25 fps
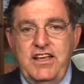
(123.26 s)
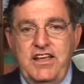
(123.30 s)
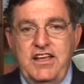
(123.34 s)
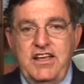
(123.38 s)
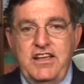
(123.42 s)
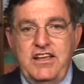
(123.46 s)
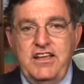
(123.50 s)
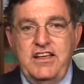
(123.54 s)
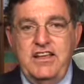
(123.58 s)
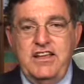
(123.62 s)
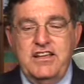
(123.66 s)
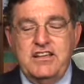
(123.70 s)

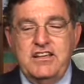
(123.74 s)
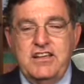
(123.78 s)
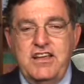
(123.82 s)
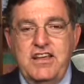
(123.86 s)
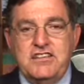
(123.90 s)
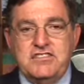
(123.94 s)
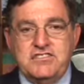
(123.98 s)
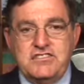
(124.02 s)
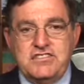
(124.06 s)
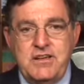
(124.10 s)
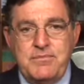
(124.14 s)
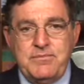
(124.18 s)

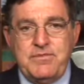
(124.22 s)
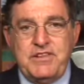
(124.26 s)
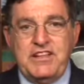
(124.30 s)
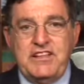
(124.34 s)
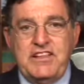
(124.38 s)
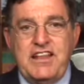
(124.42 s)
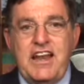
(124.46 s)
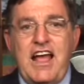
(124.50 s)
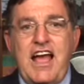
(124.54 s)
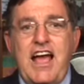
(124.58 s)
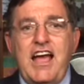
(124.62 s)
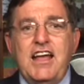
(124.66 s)
is
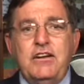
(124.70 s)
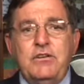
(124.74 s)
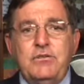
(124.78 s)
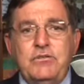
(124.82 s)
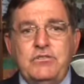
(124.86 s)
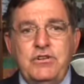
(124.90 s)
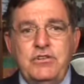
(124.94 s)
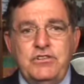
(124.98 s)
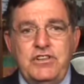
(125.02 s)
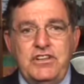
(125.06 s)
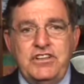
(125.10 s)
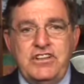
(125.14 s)
something that I
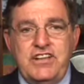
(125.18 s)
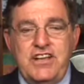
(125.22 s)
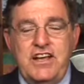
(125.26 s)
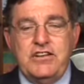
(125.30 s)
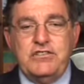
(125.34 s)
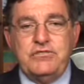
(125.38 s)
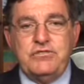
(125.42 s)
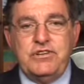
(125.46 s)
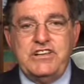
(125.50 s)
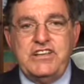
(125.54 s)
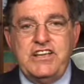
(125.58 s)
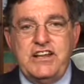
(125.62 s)
don't know that the
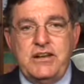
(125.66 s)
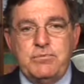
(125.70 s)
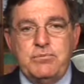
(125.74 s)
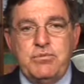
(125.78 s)
country yet